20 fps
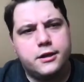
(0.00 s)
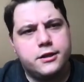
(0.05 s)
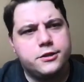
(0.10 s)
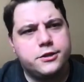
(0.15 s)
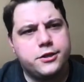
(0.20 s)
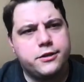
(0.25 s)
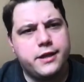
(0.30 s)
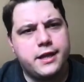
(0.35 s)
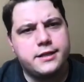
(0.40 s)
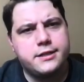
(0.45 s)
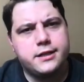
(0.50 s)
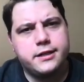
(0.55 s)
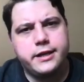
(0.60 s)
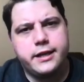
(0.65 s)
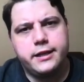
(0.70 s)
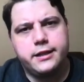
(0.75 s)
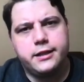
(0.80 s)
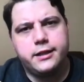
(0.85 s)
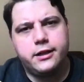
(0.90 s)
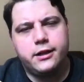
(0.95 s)
So that's a
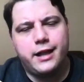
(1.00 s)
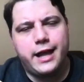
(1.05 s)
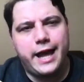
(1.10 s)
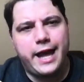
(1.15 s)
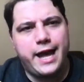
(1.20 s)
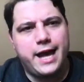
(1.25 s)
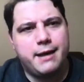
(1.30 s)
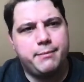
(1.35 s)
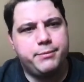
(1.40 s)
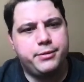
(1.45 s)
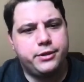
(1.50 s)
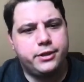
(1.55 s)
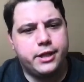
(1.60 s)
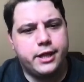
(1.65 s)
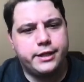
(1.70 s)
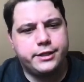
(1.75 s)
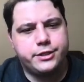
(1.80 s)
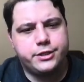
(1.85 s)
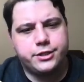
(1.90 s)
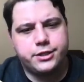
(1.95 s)
neat little app.
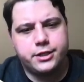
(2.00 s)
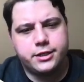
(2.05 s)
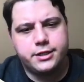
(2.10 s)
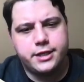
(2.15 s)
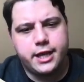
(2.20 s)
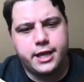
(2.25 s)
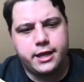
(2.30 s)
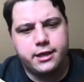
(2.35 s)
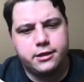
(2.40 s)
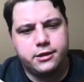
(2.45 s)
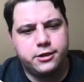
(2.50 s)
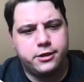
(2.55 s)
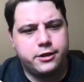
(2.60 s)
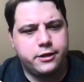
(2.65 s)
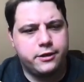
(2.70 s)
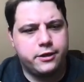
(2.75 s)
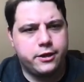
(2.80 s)
Let's take a look at the